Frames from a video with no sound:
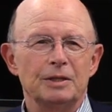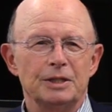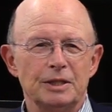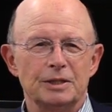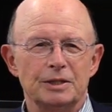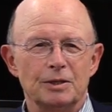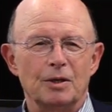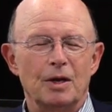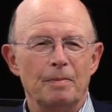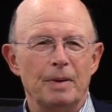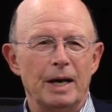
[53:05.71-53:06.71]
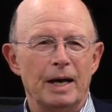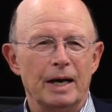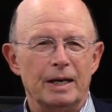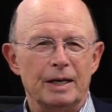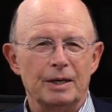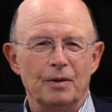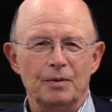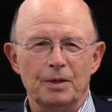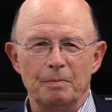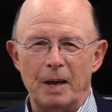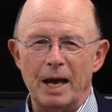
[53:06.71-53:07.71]
Jesus will come back, you
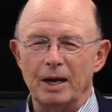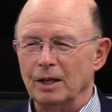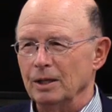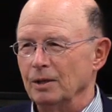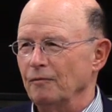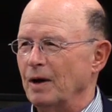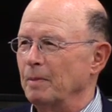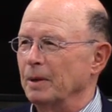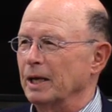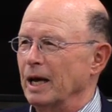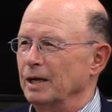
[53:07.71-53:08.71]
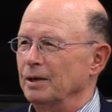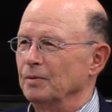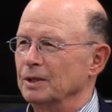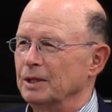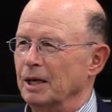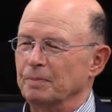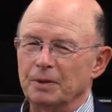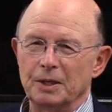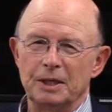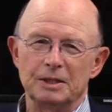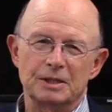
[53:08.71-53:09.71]
know, the battle of Armageddon will take
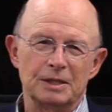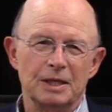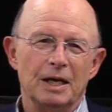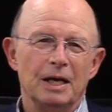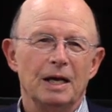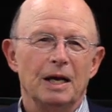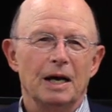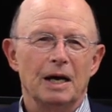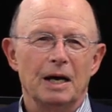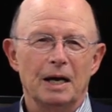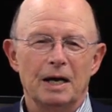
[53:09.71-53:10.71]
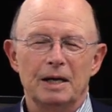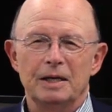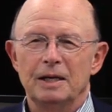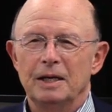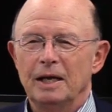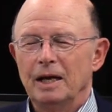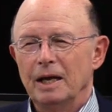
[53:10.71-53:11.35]
place. Uh,